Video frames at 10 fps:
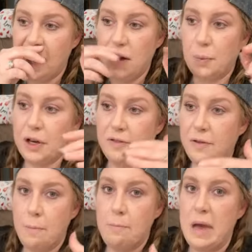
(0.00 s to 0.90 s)
It would
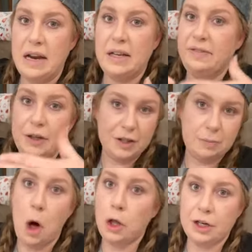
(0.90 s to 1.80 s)
have made it feel
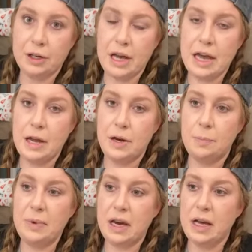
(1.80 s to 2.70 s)
smaller.
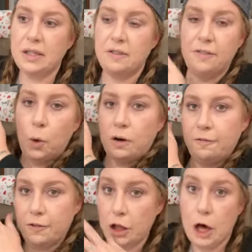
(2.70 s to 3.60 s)
And because the floor
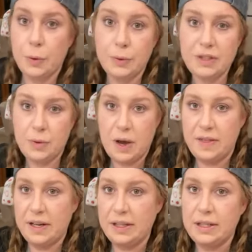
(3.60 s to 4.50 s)
flows the
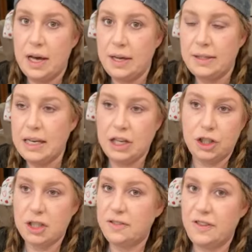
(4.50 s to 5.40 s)
way that it does, it
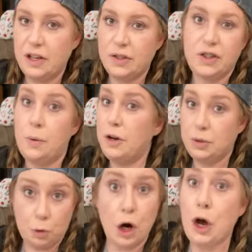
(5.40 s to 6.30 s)
just feels so
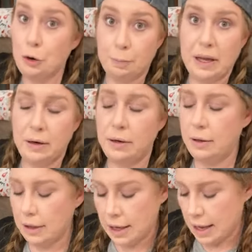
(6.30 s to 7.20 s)
much more open.